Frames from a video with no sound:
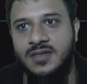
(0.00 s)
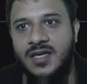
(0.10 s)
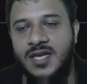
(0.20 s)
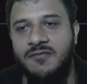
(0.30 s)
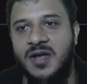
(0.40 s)

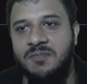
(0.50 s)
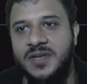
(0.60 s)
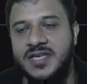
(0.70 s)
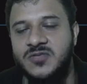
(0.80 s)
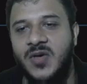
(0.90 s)
In a one
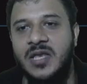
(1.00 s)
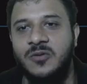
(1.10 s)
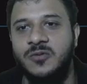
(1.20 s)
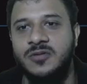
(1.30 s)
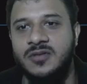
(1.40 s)
place
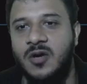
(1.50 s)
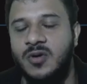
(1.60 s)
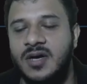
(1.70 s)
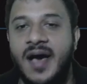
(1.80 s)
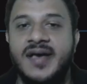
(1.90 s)
value. Now,
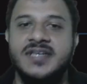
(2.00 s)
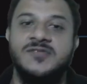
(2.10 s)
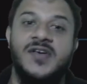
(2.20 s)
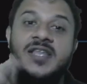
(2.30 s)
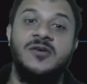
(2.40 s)
highest
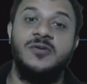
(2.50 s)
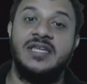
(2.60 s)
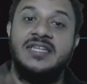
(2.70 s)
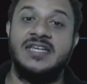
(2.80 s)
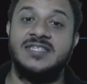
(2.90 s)
value
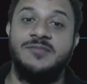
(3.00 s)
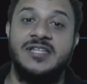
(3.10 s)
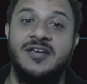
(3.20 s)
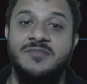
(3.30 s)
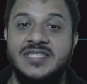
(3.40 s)
in decimal
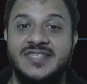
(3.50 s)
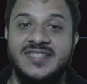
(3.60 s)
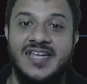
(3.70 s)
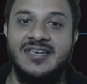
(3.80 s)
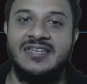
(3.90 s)
numbers is a
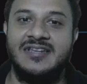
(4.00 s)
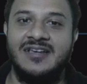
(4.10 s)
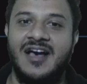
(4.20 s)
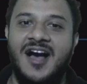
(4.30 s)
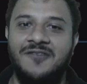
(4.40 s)
9.
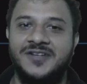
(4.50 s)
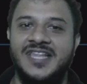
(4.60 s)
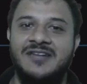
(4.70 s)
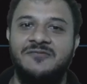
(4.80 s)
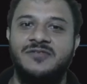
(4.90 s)
After
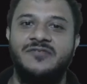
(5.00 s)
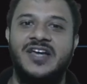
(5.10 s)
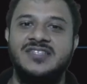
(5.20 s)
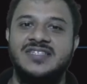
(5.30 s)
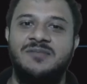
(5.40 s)
that,
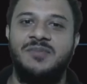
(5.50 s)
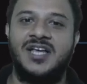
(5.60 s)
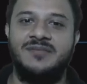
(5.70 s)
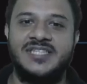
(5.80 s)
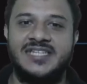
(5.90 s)
once it
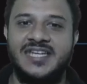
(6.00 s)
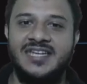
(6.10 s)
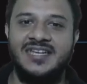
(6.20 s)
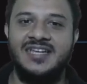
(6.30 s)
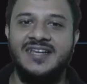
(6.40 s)
becomes a
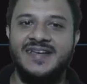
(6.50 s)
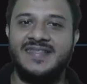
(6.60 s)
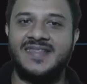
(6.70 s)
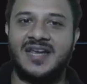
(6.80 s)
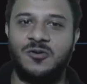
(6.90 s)
10,
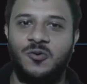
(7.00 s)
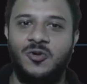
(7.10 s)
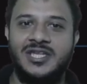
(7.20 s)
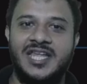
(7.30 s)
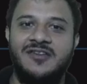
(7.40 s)
that
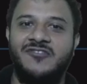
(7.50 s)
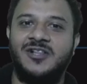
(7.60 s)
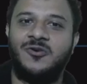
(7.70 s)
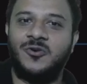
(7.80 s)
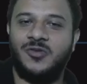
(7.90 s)
whole 10
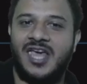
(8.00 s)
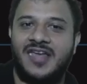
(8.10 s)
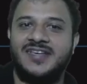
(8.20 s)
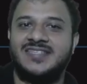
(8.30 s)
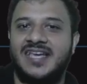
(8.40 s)
will go to the
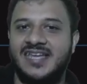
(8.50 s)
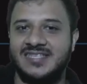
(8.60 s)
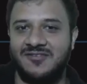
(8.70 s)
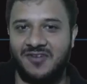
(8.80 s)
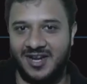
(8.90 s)
other side as
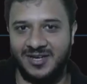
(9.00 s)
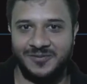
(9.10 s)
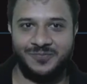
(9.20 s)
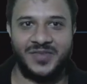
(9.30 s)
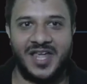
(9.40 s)
a 1.
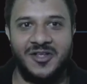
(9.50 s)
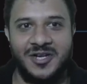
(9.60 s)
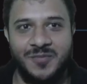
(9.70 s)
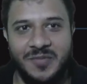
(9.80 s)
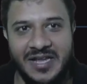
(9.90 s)
Can you all
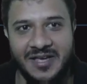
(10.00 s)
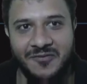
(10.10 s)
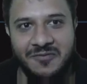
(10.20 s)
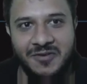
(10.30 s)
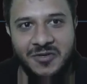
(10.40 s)
remember, like
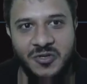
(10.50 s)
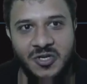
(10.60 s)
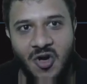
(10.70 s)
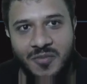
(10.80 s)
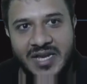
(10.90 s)
when we were doing
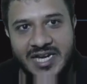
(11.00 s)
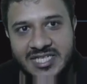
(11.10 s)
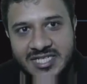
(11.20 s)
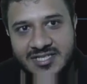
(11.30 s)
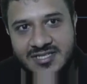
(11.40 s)
normal
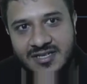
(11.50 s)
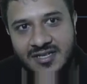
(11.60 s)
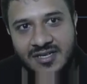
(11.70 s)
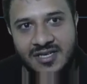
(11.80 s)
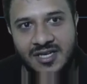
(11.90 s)
additions?
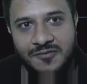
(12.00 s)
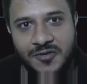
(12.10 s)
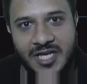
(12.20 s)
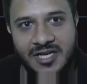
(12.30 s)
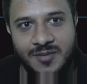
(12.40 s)
If
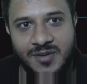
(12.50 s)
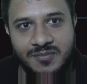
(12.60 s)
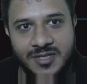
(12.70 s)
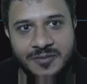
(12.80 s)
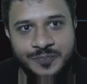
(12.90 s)
you can
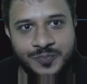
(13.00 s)
remember.